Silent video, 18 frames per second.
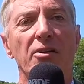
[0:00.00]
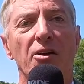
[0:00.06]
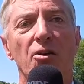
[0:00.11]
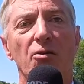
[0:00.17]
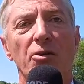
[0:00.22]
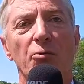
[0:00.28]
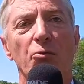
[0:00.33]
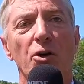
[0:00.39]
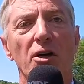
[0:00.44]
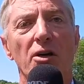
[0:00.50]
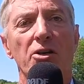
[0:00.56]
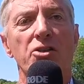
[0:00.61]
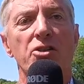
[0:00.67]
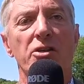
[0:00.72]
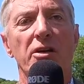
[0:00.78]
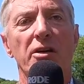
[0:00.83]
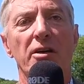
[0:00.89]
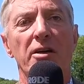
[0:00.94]
the
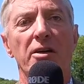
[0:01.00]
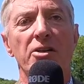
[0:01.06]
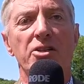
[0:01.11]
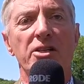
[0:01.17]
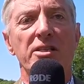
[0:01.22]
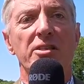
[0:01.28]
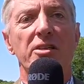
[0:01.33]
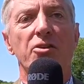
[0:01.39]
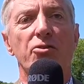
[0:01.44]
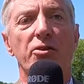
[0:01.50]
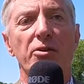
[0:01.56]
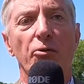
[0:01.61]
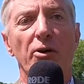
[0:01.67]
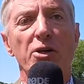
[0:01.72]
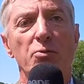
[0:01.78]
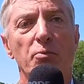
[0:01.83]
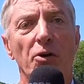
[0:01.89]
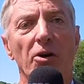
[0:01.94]
Works GT3
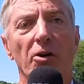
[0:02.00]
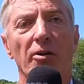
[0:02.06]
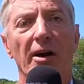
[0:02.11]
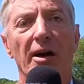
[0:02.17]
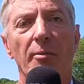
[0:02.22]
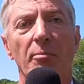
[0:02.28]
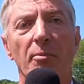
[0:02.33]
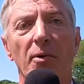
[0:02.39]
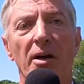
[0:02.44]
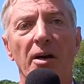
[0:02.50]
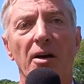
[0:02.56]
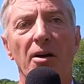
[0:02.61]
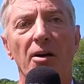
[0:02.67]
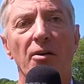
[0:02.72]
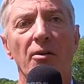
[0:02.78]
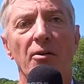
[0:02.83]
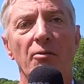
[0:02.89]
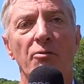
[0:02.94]
race program
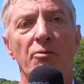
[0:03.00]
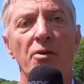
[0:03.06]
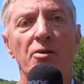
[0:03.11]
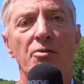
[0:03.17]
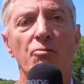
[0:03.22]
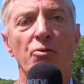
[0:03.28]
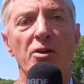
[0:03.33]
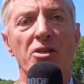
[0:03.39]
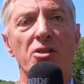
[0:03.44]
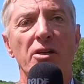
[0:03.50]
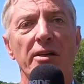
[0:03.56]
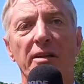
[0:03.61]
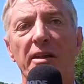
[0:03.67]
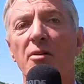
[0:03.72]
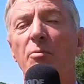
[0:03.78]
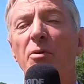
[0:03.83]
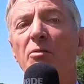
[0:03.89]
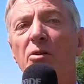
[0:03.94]
recently.
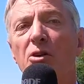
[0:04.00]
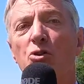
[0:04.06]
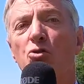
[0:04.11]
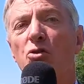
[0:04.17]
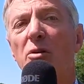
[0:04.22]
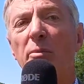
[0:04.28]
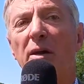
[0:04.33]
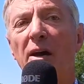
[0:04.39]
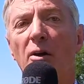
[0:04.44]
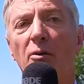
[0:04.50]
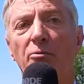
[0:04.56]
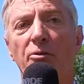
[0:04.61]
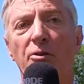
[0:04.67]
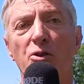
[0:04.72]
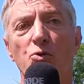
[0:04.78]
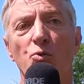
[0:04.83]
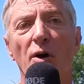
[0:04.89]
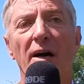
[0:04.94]
They've been extremely
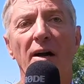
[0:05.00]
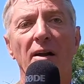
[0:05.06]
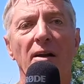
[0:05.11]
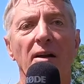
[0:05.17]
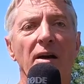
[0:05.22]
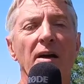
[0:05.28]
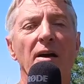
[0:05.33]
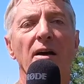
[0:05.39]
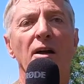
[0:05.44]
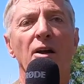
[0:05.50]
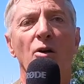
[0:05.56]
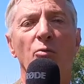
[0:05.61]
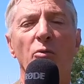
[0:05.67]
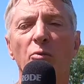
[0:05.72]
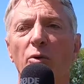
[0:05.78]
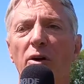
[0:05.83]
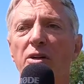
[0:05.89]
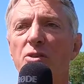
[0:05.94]
helpful as well, along
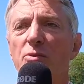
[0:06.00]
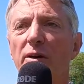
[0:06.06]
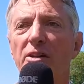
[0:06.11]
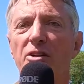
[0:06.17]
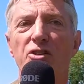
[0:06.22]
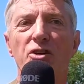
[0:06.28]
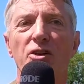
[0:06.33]
with one or two others.